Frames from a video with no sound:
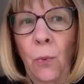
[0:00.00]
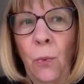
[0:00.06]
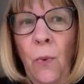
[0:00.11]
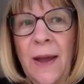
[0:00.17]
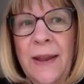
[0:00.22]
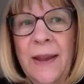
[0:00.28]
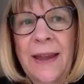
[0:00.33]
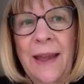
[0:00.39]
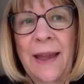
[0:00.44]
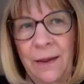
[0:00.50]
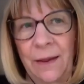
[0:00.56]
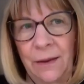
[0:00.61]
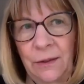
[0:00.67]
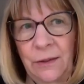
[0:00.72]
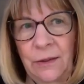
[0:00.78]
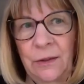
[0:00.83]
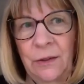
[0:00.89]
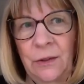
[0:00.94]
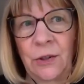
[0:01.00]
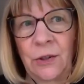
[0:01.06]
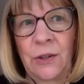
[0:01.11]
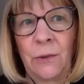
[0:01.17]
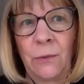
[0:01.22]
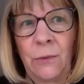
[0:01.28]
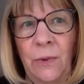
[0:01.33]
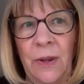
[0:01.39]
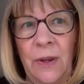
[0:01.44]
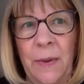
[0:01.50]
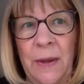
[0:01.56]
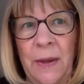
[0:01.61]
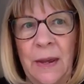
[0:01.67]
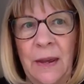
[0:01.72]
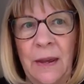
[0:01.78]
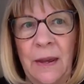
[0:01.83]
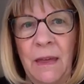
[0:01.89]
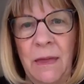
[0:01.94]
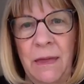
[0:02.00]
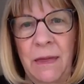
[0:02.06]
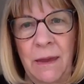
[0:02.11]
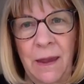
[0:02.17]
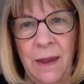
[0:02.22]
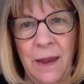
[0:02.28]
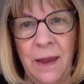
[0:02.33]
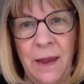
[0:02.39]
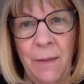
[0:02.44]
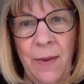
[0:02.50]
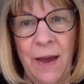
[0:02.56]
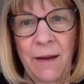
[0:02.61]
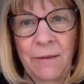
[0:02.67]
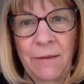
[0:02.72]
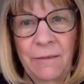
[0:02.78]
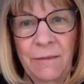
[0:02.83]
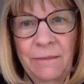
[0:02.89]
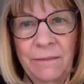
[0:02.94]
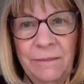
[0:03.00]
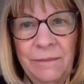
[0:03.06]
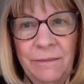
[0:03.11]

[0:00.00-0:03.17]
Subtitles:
what else should we be thinking about?